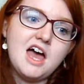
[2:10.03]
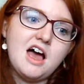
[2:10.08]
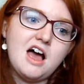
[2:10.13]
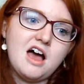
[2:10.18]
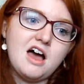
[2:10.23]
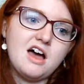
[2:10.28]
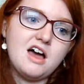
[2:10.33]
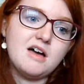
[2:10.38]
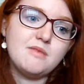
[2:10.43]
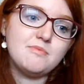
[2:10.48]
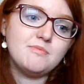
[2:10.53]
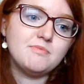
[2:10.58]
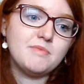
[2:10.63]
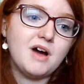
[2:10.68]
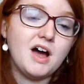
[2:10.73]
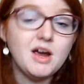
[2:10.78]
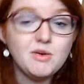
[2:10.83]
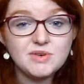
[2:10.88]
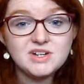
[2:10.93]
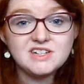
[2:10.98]
I
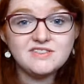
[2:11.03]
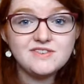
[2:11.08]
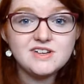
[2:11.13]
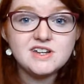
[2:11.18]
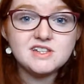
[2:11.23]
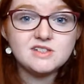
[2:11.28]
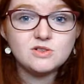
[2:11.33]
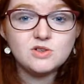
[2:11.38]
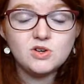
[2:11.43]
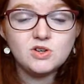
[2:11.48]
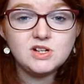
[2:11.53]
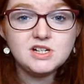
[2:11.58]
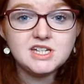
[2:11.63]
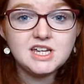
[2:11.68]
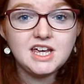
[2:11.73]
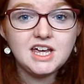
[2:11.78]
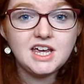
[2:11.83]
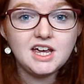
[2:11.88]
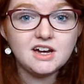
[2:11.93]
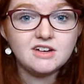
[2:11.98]
went to Venice on
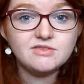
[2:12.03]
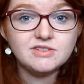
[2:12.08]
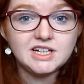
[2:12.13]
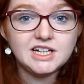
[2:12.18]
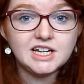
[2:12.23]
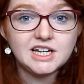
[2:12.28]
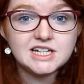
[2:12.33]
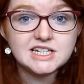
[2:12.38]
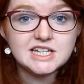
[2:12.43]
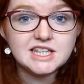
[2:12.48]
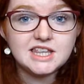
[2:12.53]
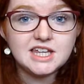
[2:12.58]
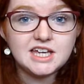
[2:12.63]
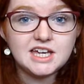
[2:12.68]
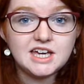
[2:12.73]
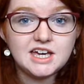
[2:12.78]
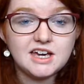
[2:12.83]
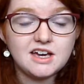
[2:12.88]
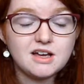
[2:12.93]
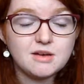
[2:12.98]
holiday, I really liked it
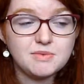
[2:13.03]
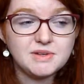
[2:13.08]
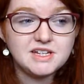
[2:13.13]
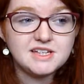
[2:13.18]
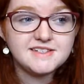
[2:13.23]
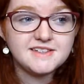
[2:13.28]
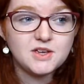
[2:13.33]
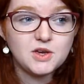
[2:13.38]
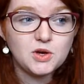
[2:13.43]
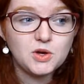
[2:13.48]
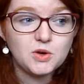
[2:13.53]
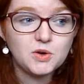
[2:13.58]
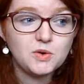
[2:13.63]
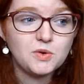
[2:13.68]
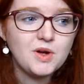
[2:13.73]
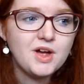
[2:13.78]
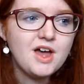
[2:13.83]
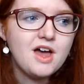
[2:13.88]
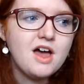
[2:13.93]
there a couple of years ago.